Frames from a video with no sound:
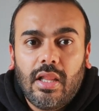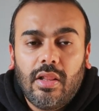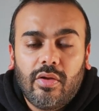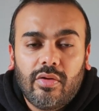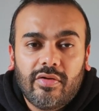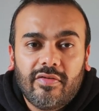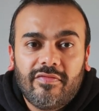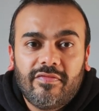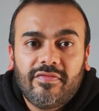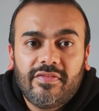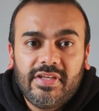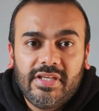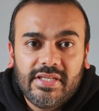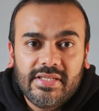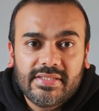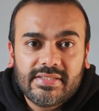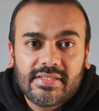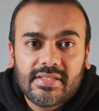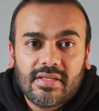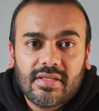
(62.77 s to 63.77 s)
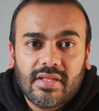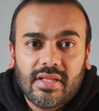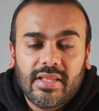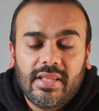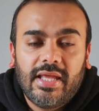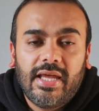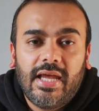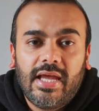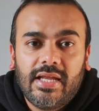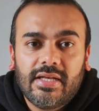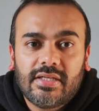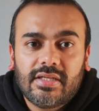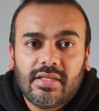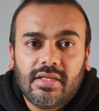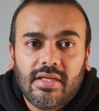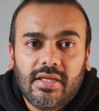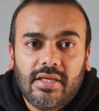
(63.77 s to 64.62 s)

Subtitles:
a lot of fees that